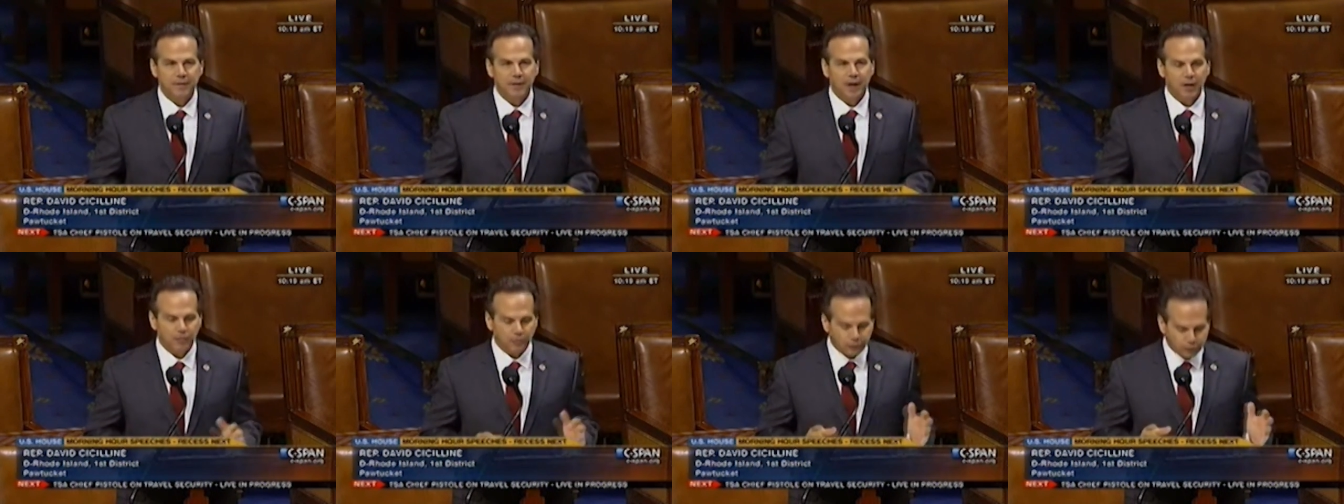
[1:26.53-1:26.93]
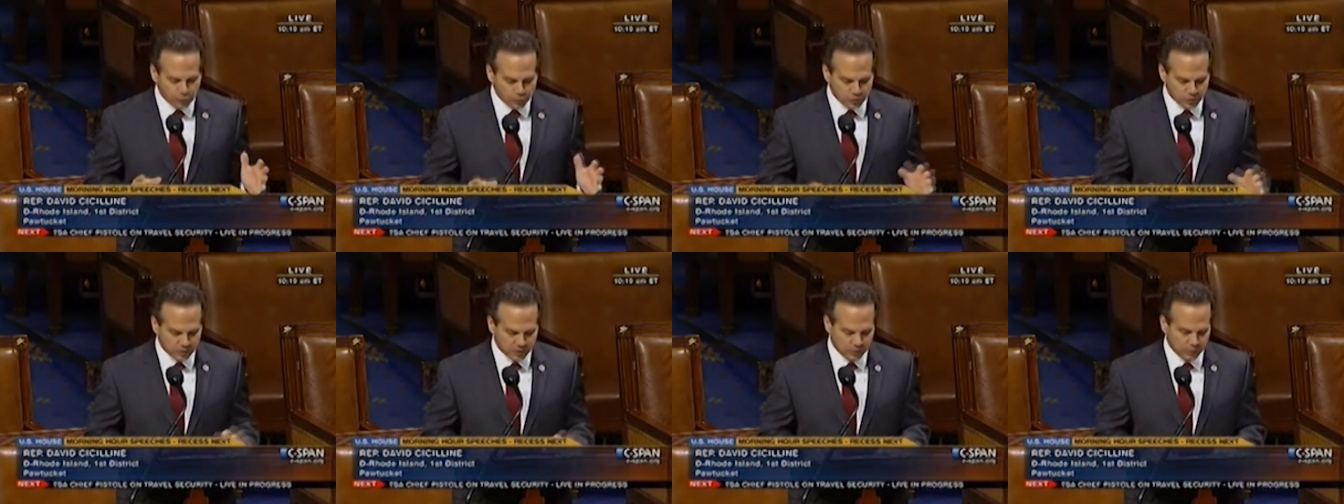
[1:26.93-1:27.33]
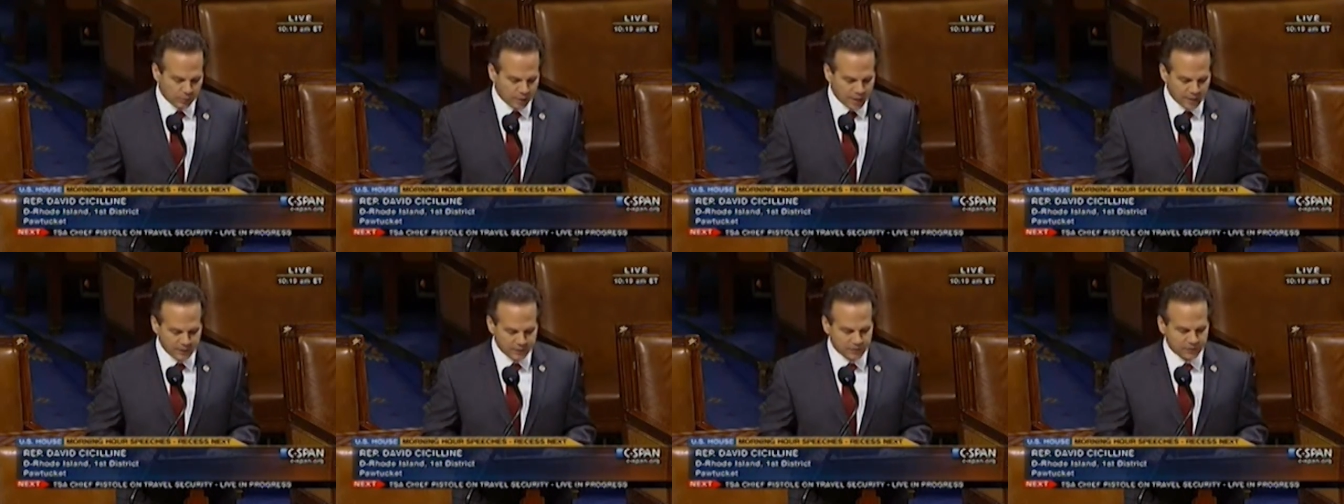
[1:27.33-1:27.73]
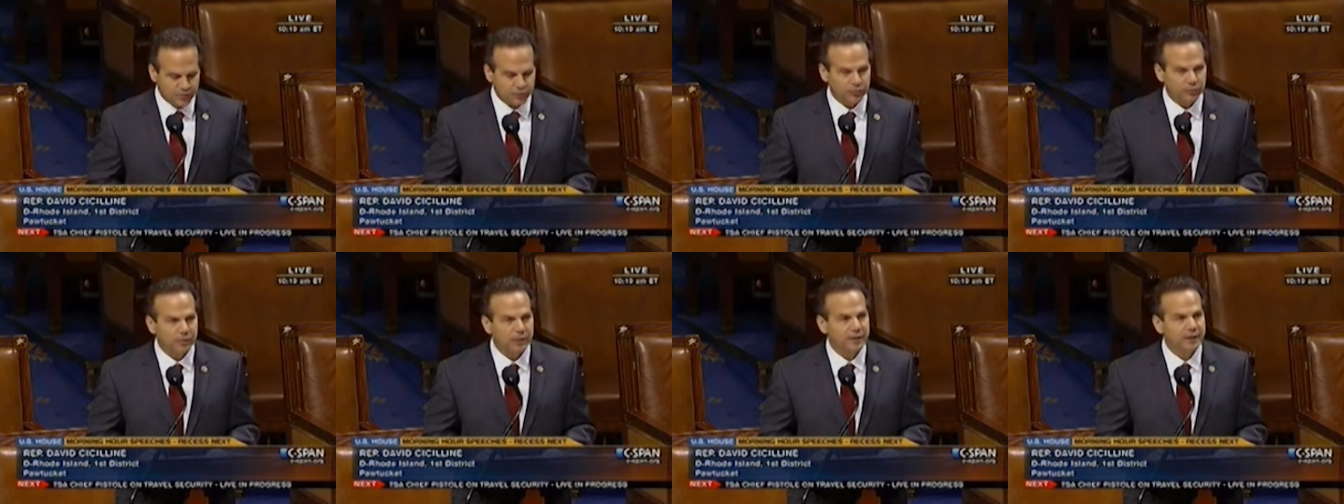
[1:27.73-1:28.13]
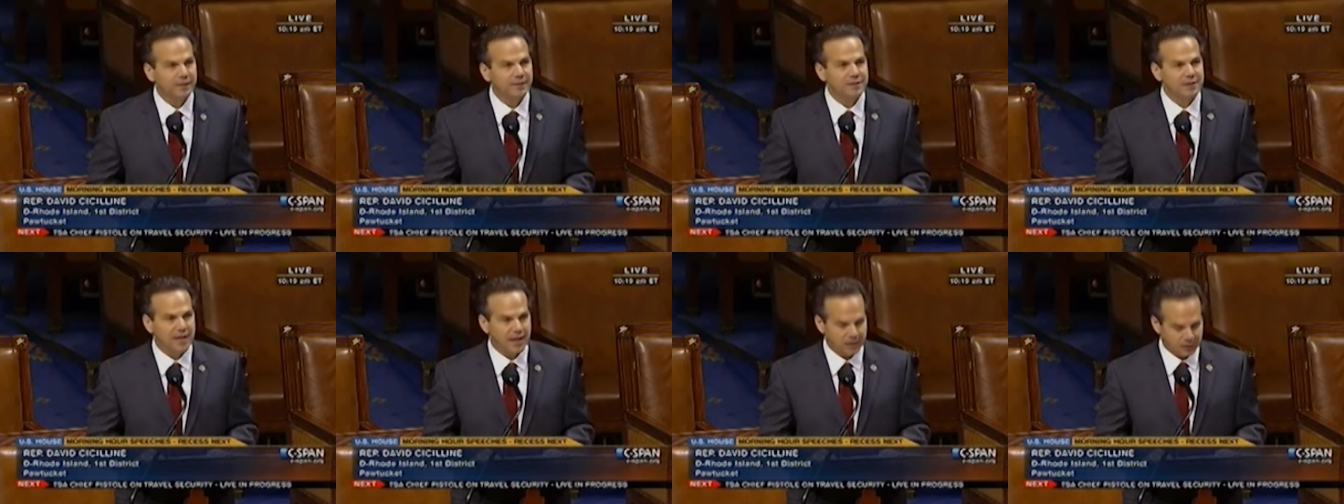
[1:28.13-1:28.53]
Unfortunately, Rhonda's story
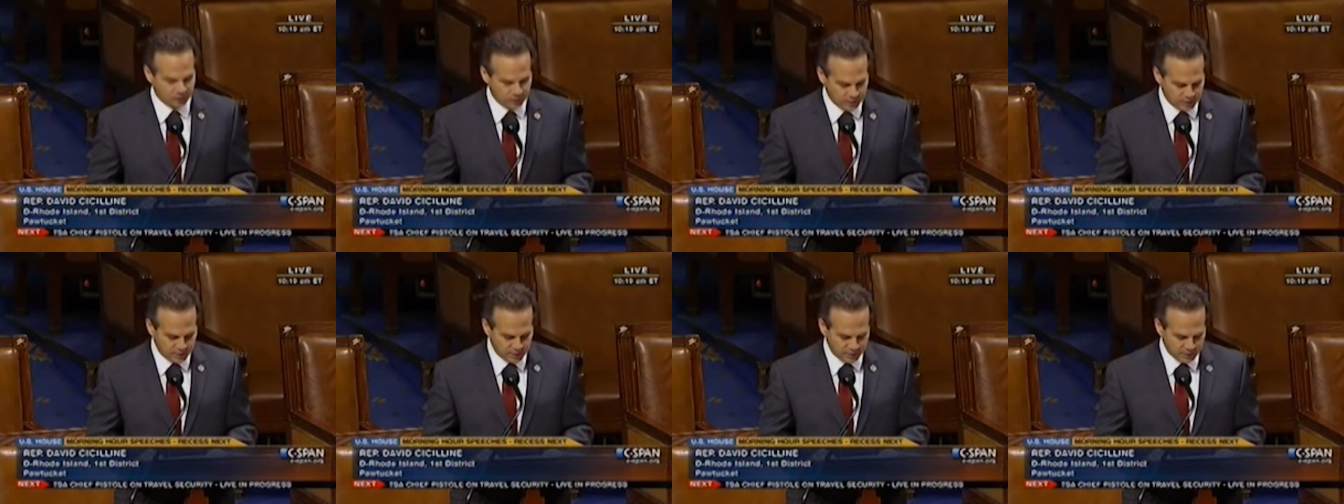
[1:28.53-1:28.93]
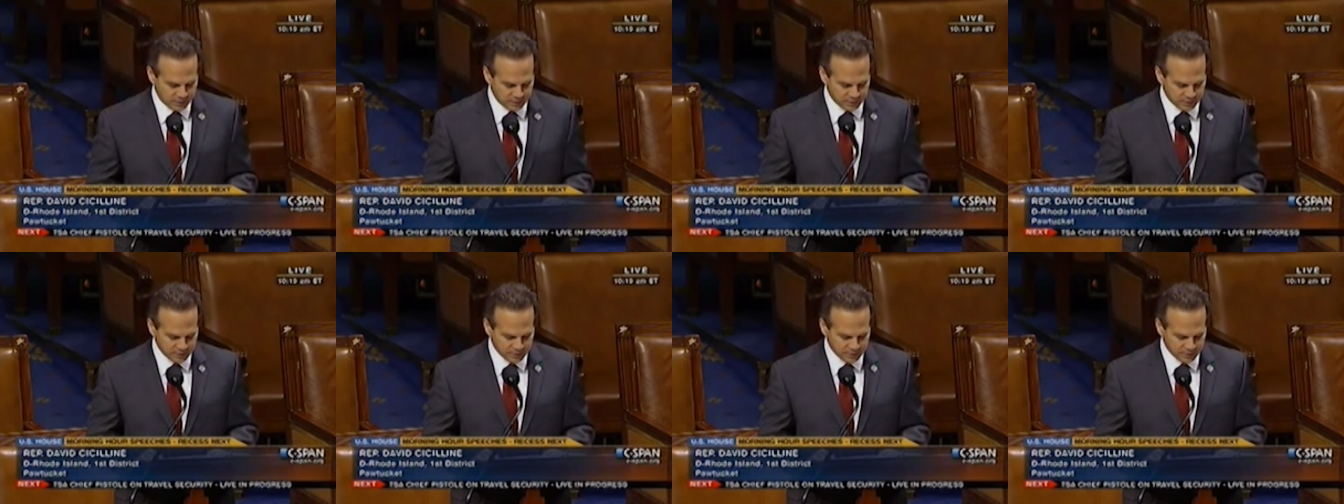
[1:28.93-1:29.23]
is not unique.